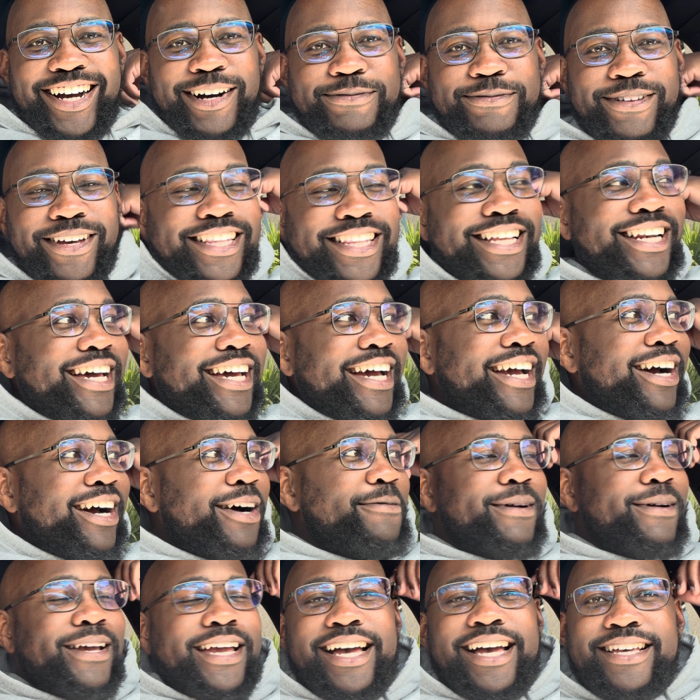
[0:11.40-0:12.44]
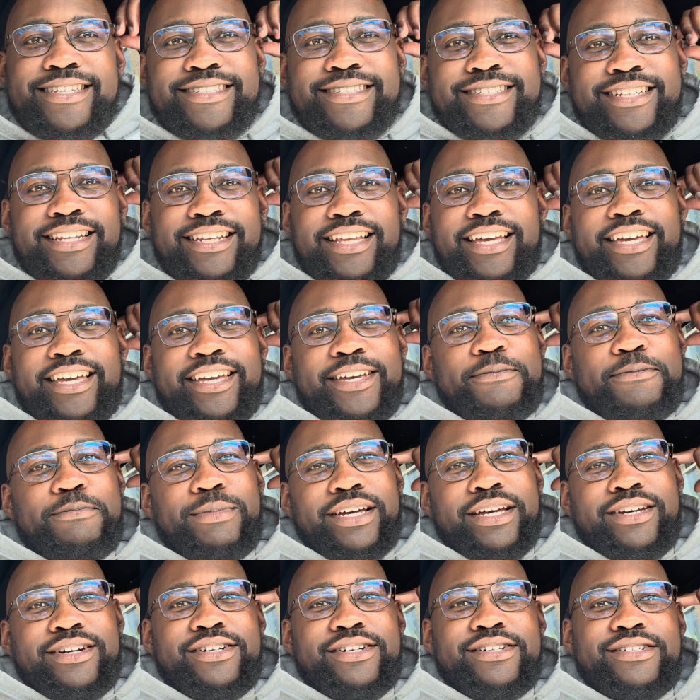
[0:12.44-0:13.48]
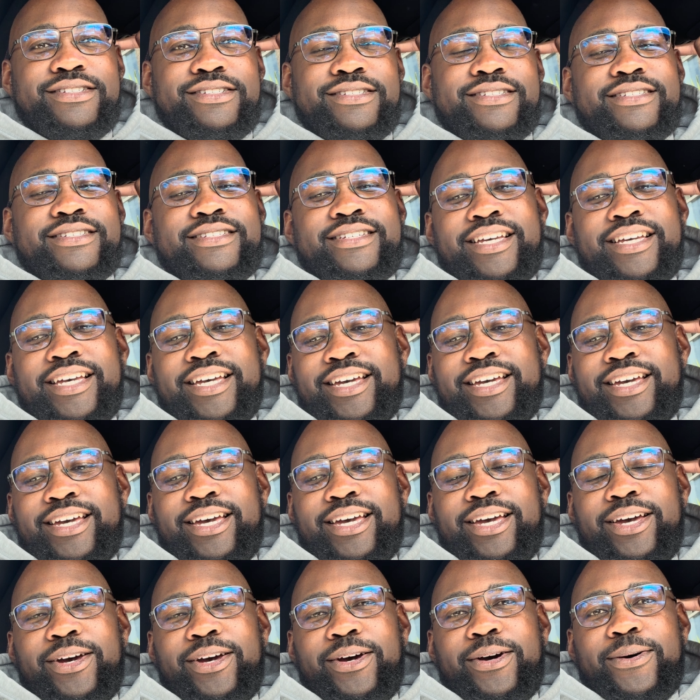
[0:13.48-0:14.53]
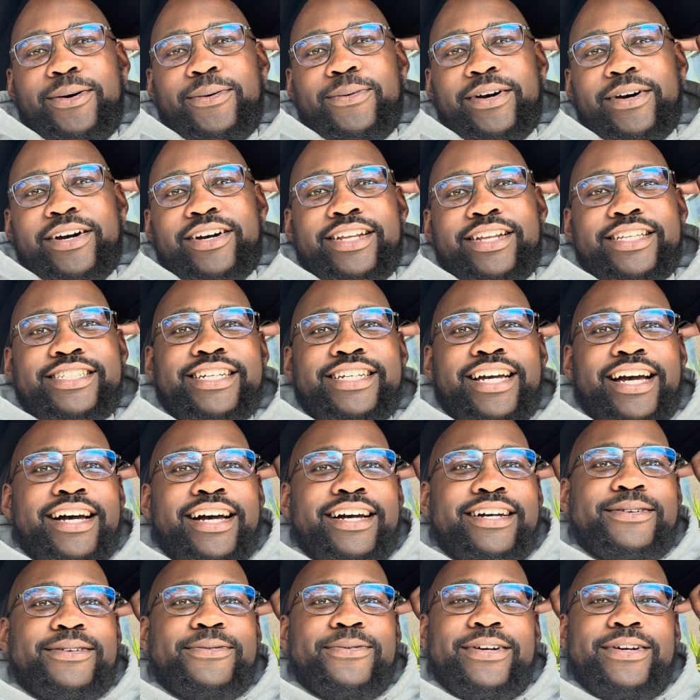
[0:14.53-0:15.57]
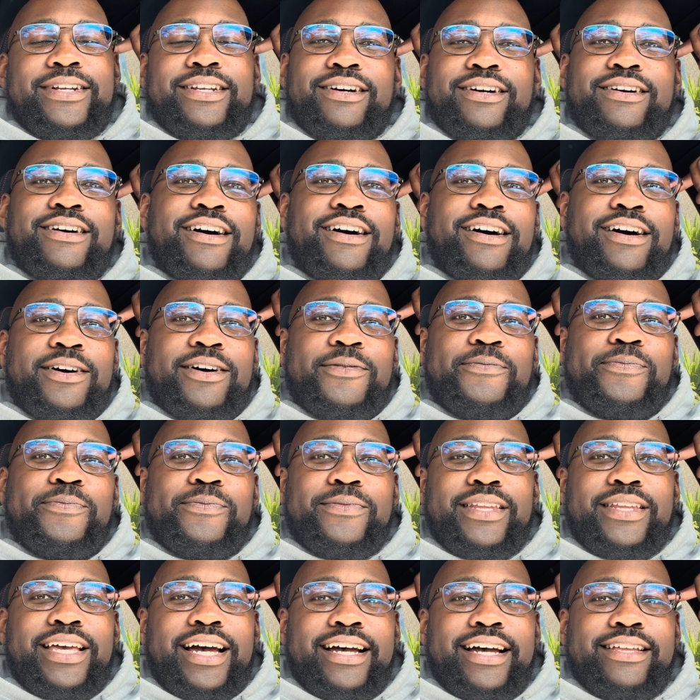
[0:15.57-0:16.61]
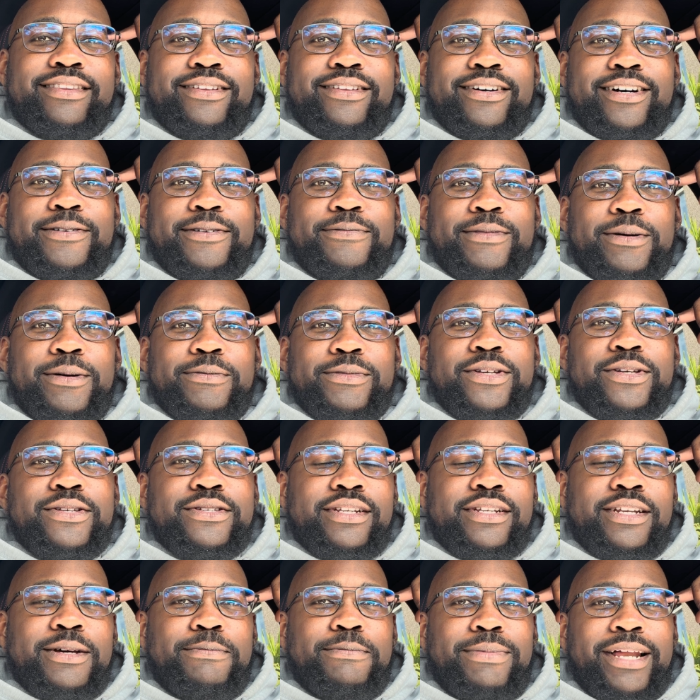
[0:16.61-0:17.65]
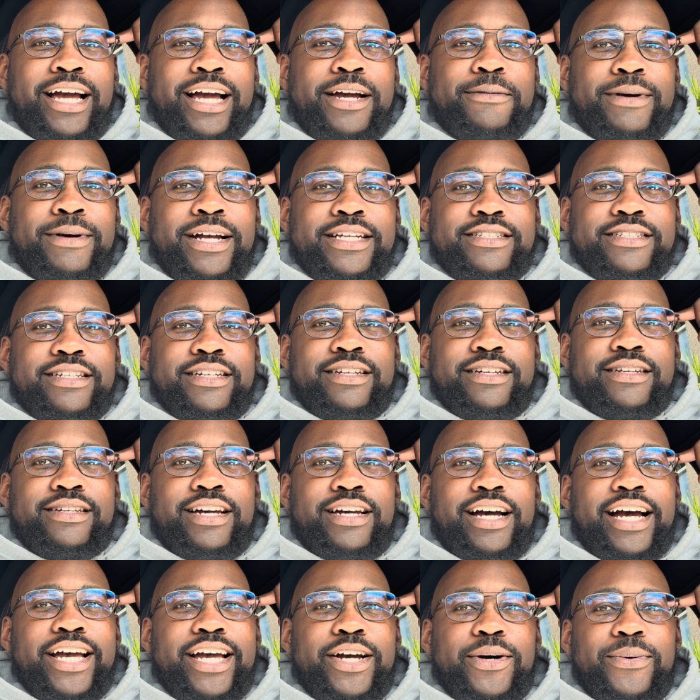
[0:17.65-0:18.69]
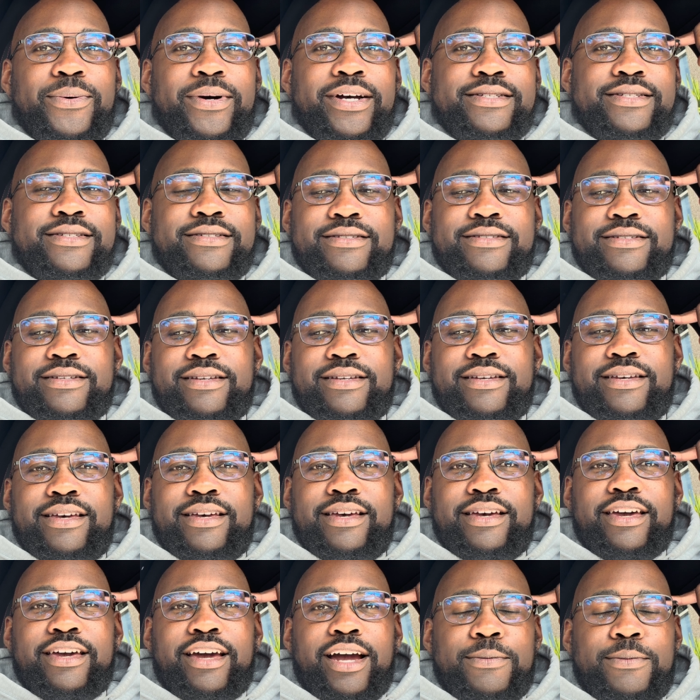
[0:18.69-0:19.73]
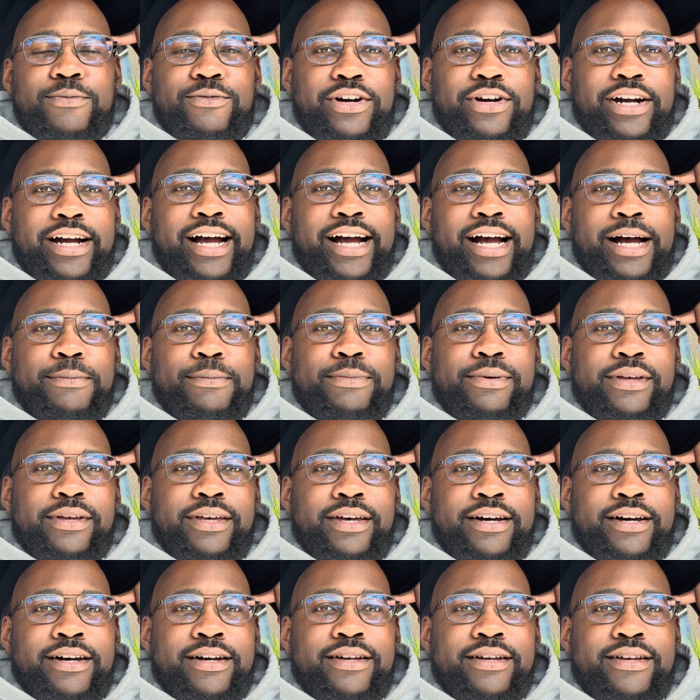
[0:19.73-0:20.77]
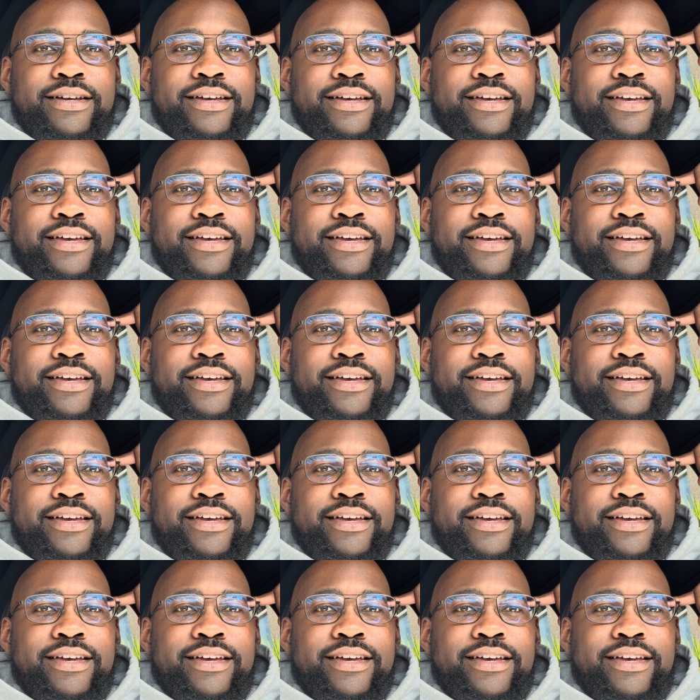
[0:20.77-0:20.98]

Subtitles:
I'm not gonna lie, I'm gassed today because we're gonna chat. We're in the car, and I'm using the Blackmagic iOS camera app, yeah,